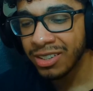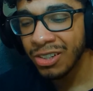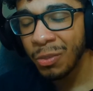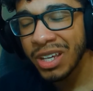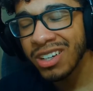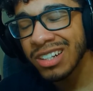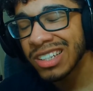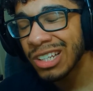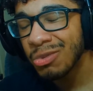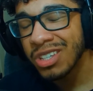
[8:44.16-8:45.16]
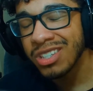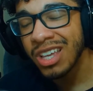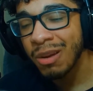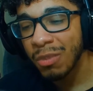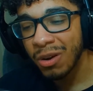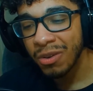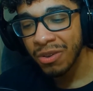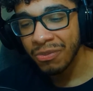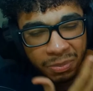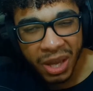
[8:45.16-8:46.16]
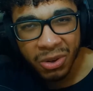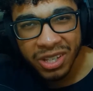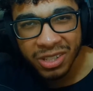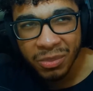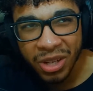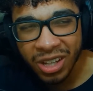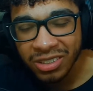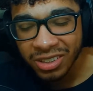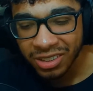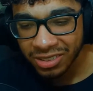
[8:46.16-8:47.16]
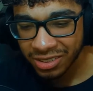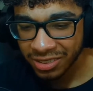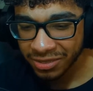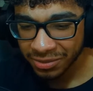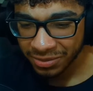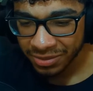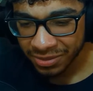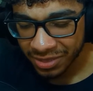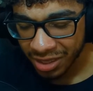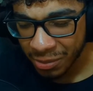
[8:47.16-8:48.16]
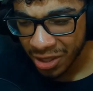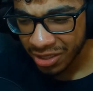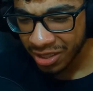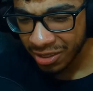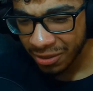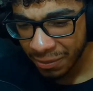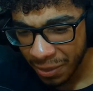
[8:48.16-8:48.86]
see, nobody understands what he said, bro. It's spouting some nonsense. Come on now.